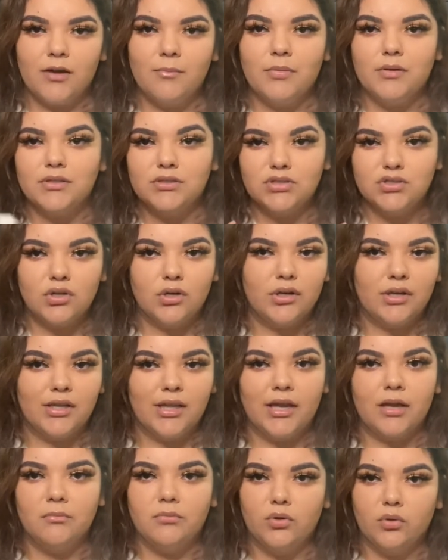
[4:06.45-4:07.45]
but it's starting,
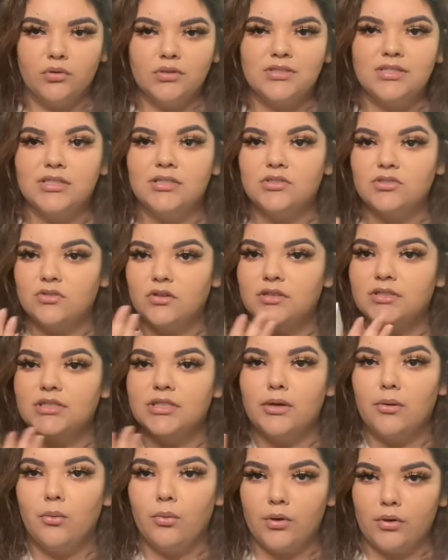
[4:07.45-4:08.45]
like I'm noticing it's starting to
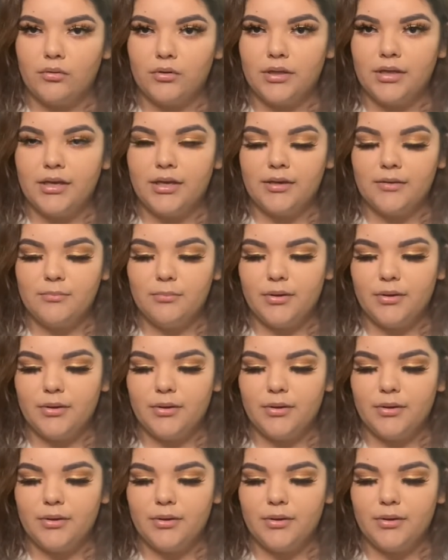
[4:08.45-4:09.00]
get oily again,